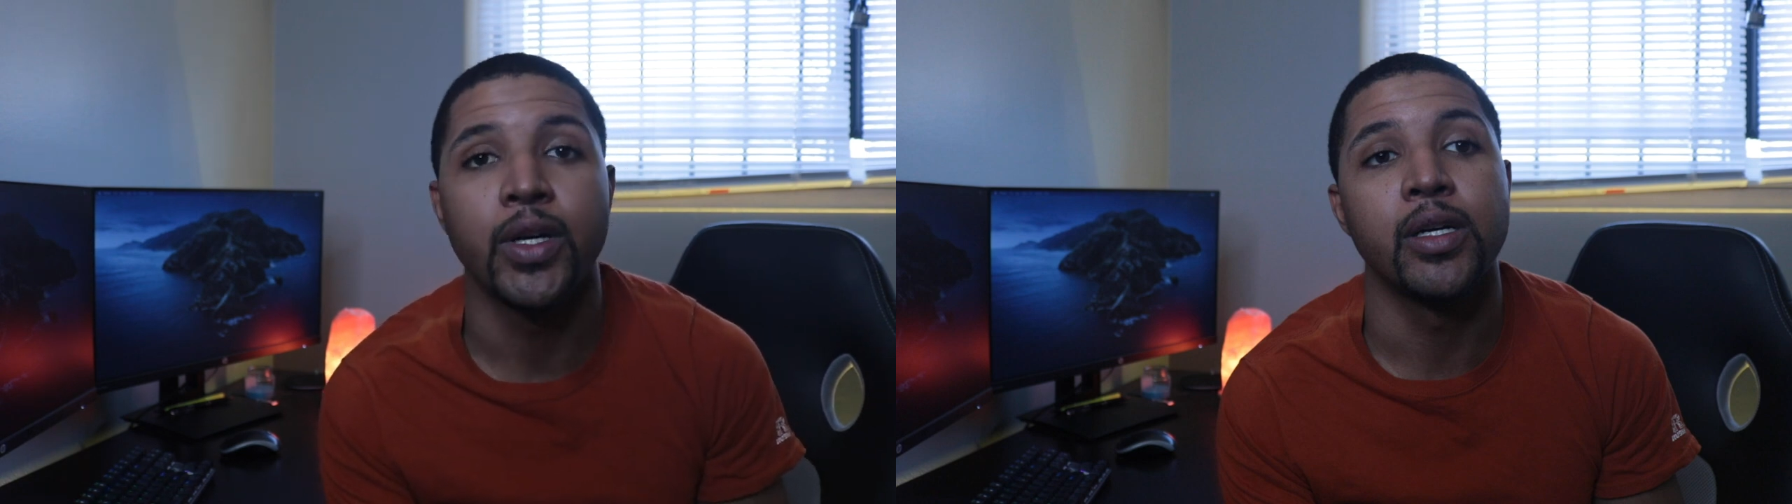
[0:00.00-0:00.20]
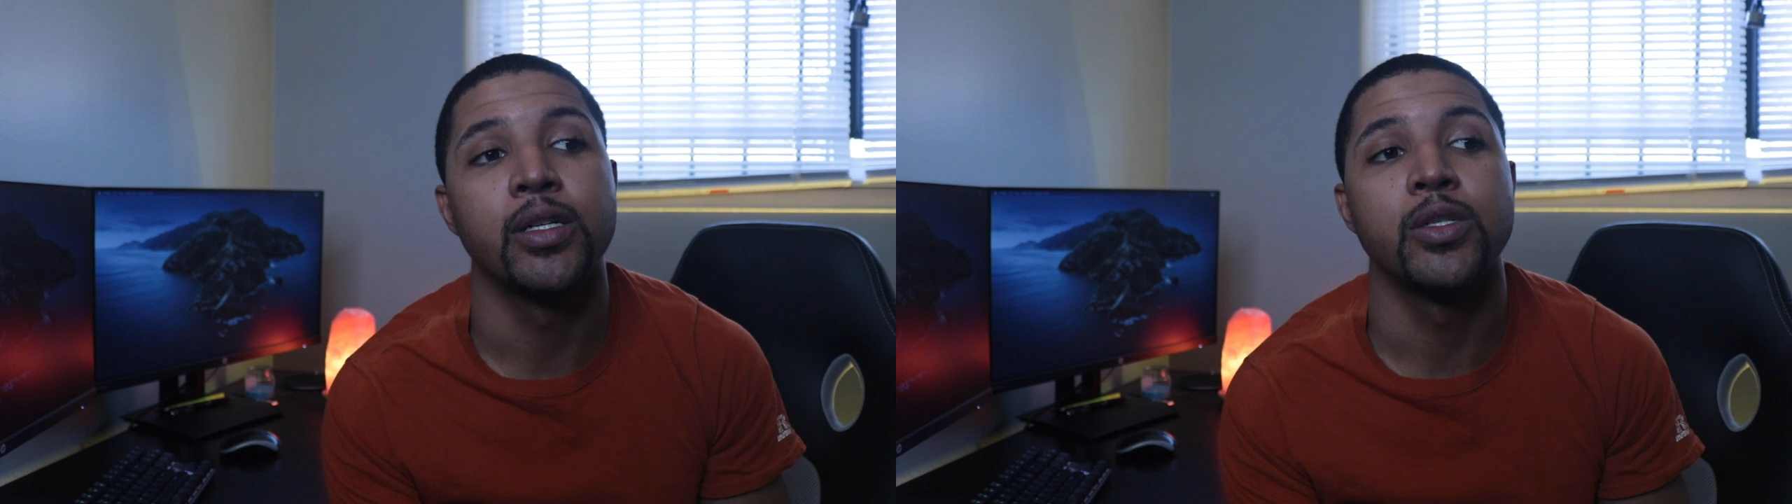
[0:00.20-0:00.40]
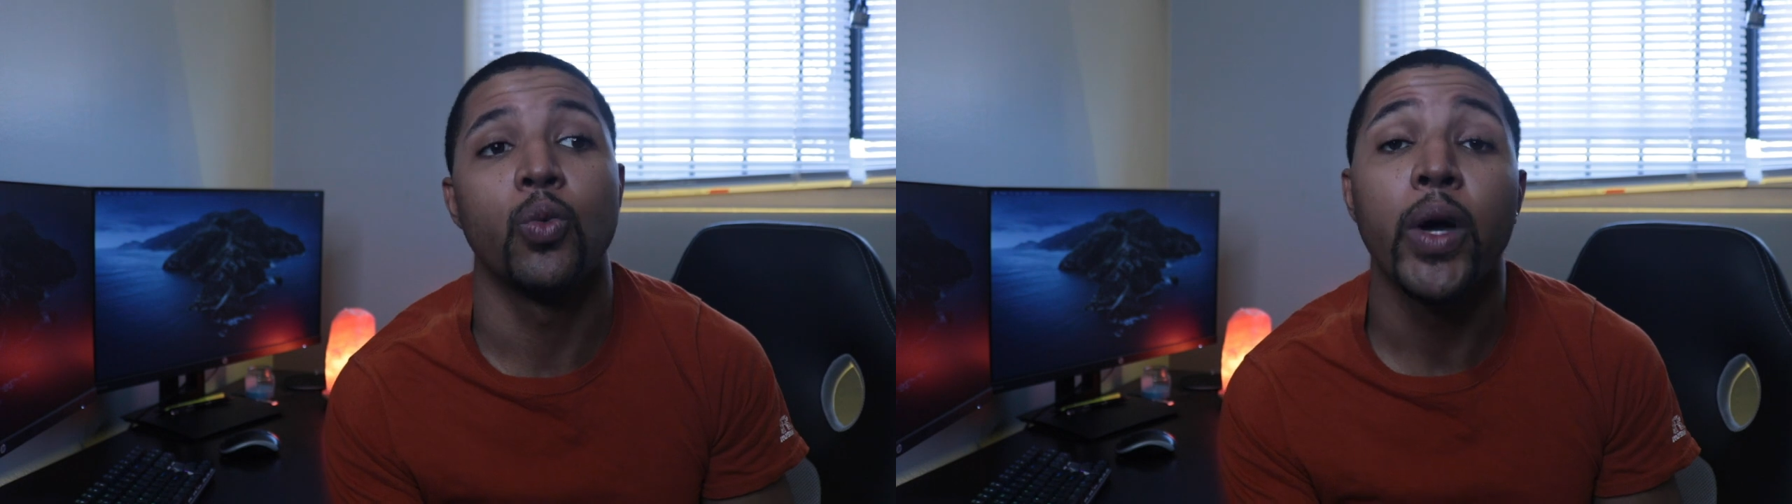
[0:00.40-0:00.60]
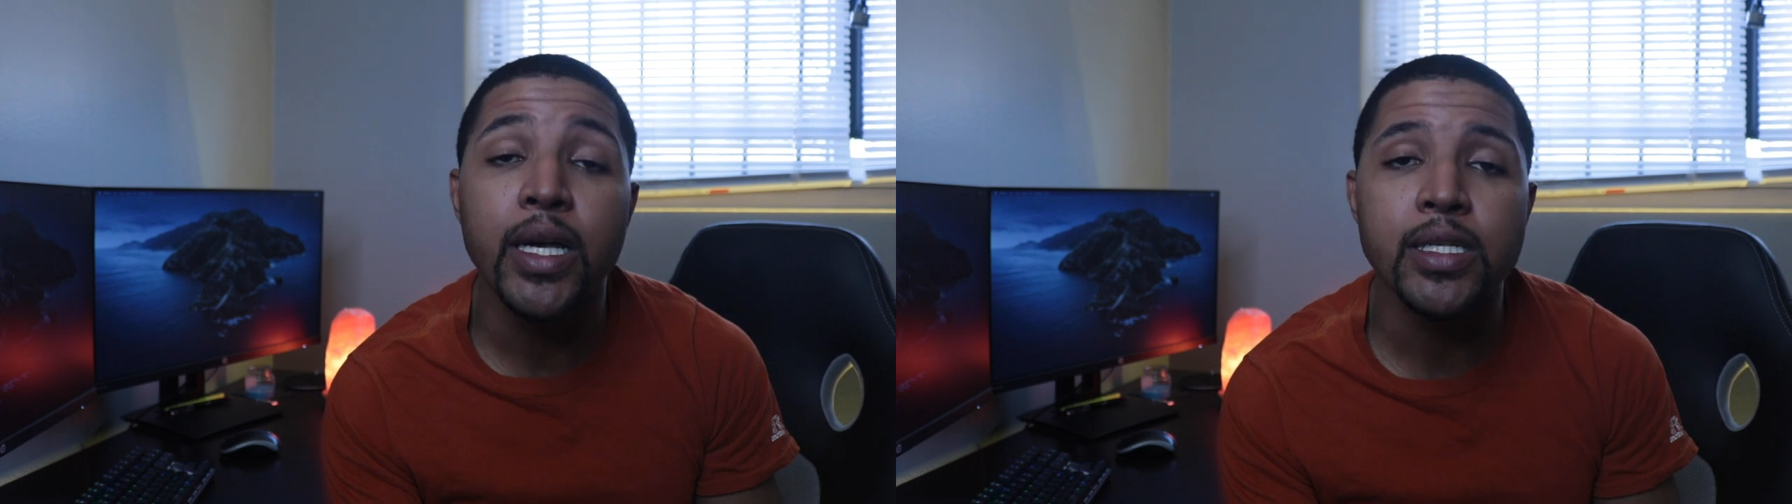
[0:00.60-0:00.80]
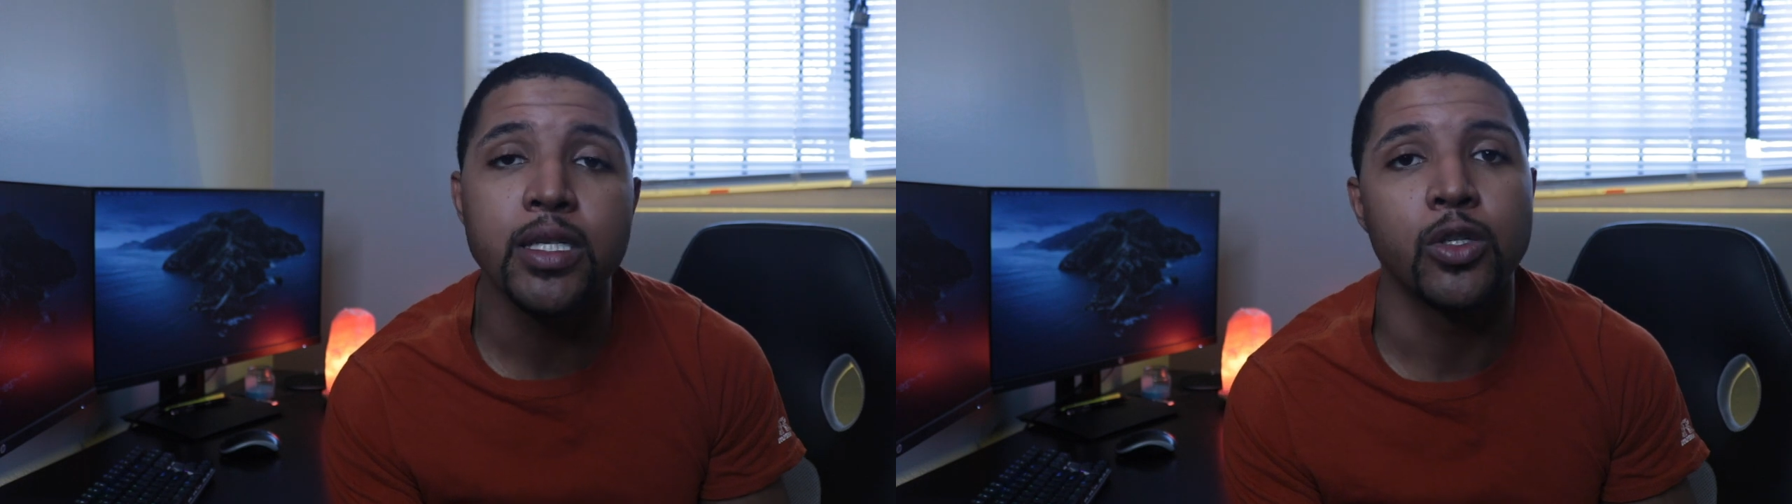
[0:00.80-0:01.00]
there's
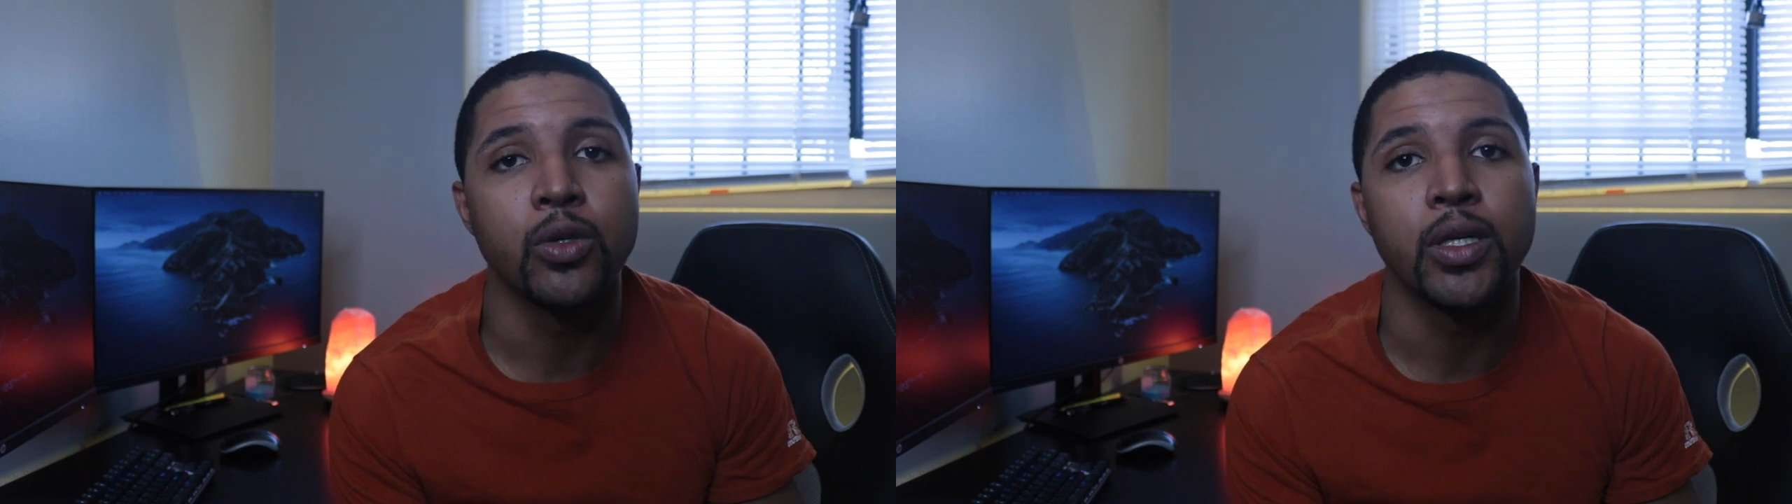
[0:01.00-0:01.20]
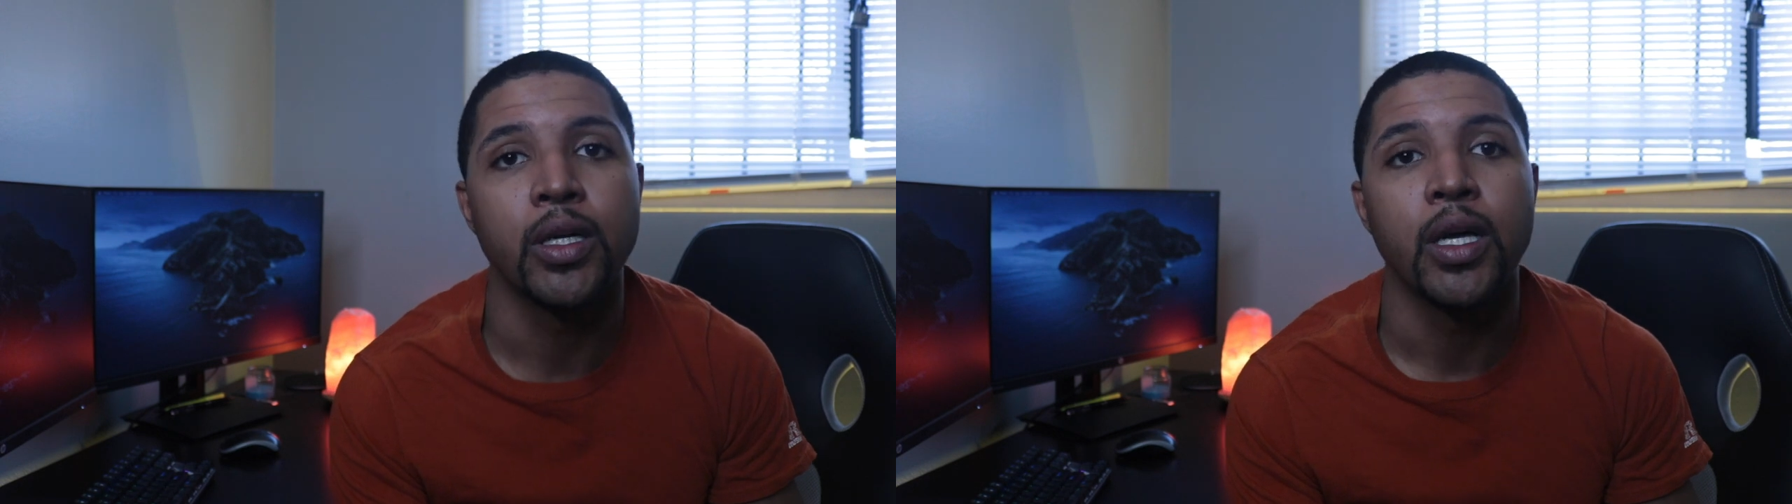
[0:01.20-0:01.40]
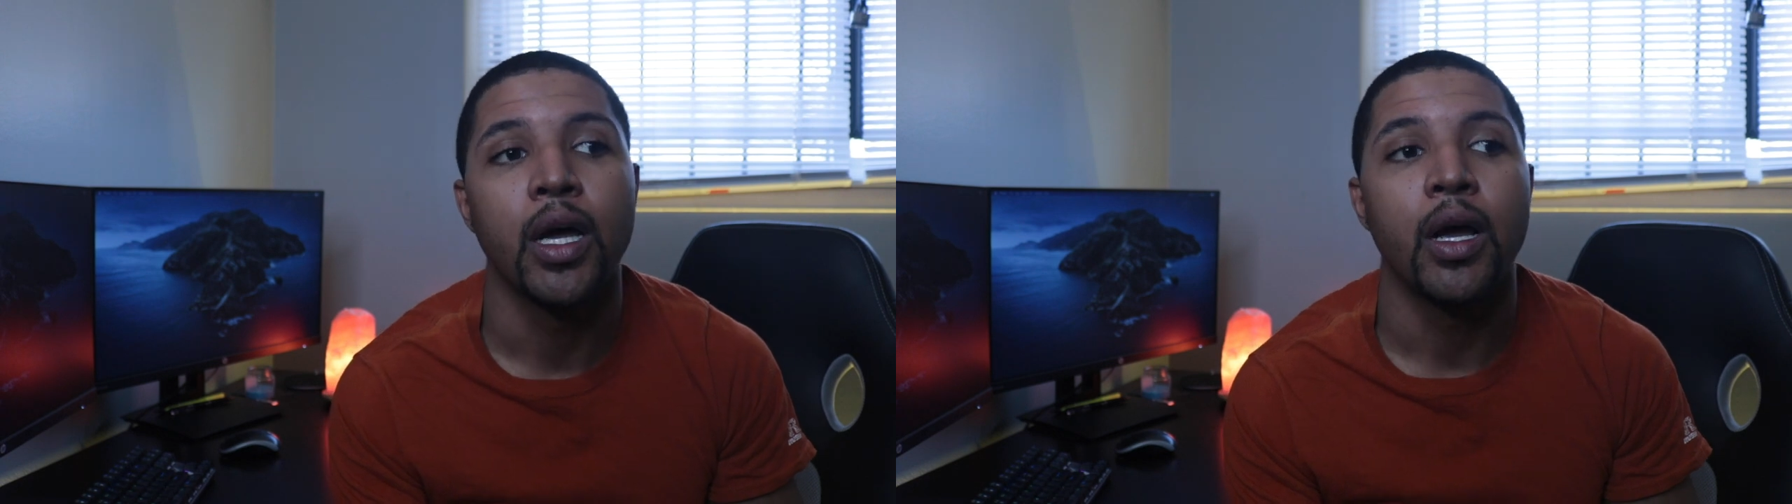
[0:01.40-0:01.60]
ways to do it